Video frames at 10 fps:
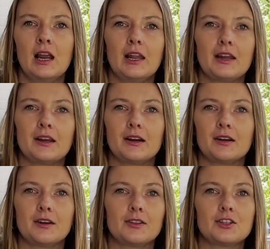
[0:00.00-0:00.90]
like
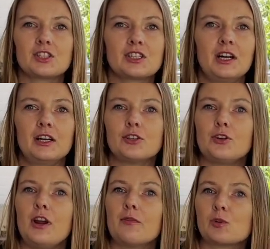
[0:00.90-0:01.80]
uh, the desire
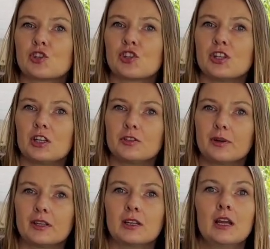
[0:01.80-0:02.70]
to have more
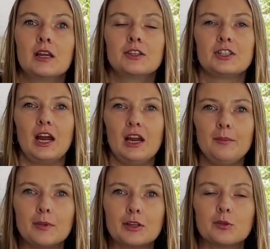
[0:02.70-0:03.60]
children,
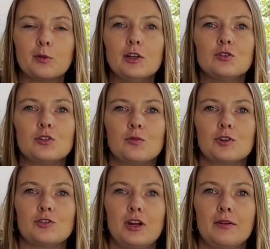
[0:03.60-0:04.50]
timing when do you want to have